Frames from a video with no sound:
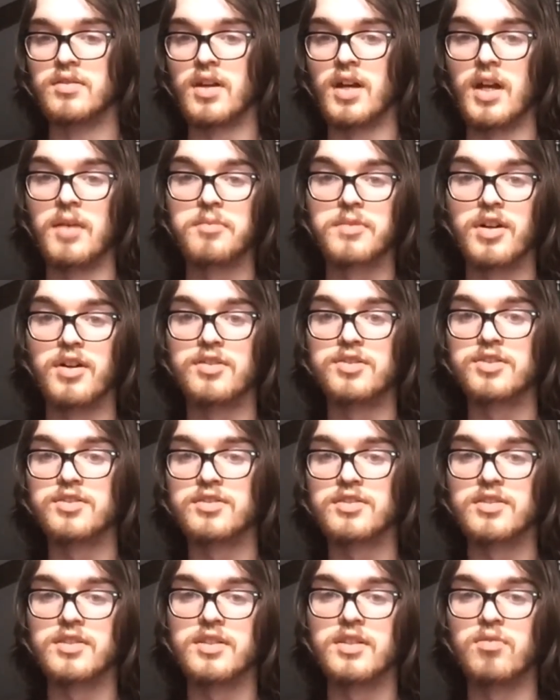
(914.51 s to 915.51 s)
I'm
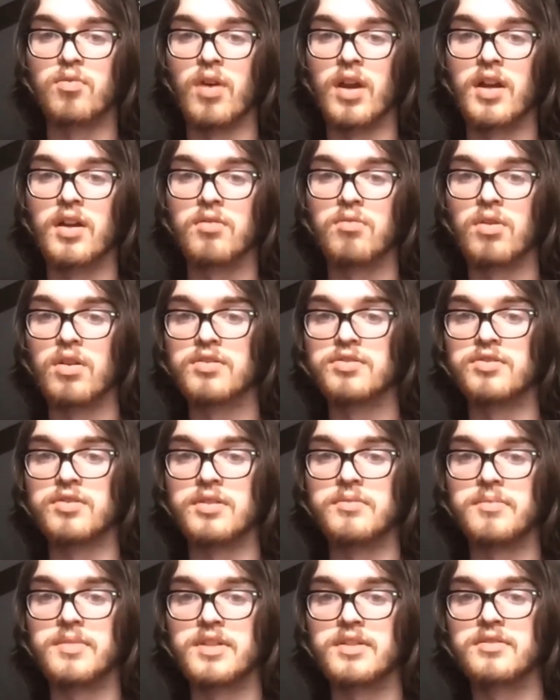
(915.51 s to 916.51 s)
consciously aware while
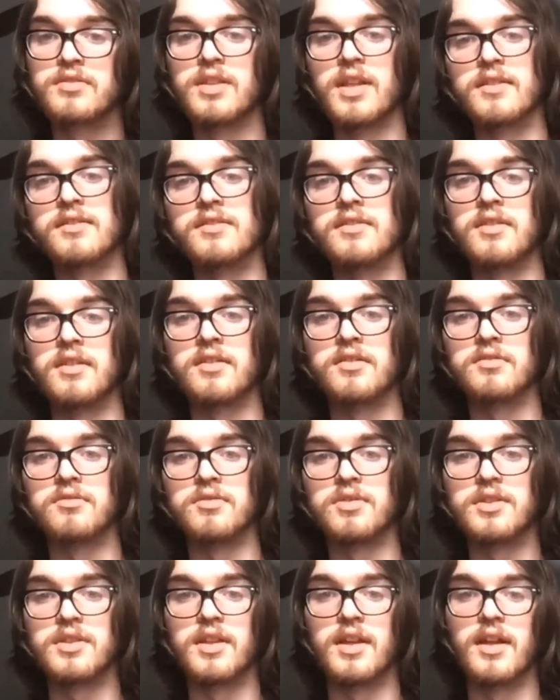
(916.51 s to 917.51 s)
dreaming. That's another
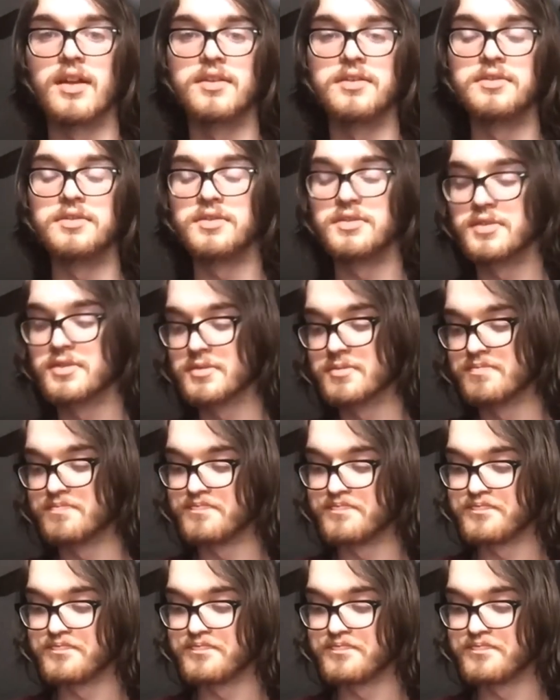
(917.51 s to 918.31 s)
one that I use.